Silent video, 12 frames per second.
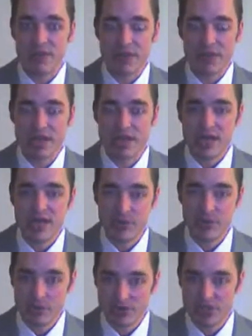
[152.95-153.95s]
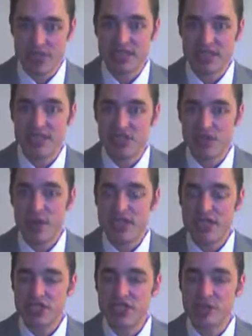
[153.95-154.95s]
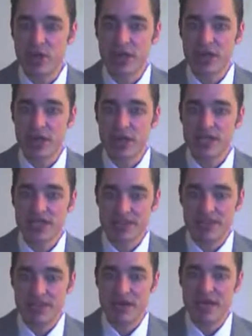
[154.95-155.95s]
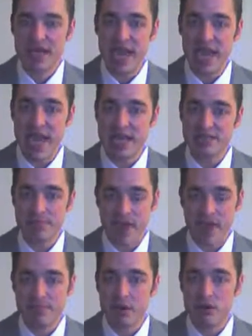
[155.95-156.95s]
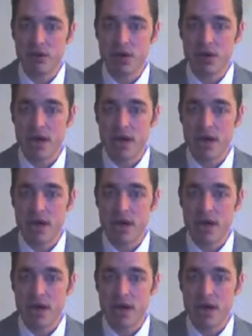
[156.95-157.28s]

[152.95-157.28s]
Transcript: But you will see situations where somebody has bipolar,